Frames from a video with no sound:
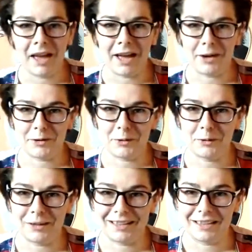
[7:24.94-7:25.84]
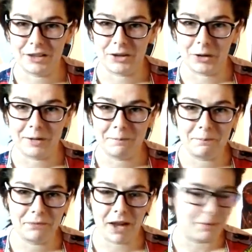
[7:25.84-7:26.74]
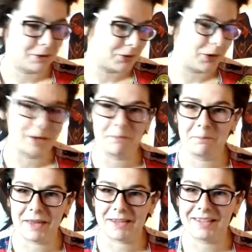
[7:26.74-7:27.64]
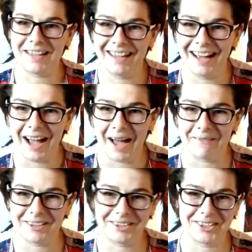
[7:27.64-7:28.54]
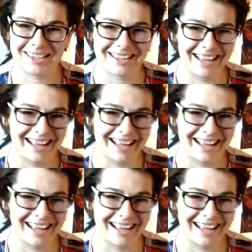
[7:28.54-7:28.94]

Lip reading: I also folded the shirt because I was just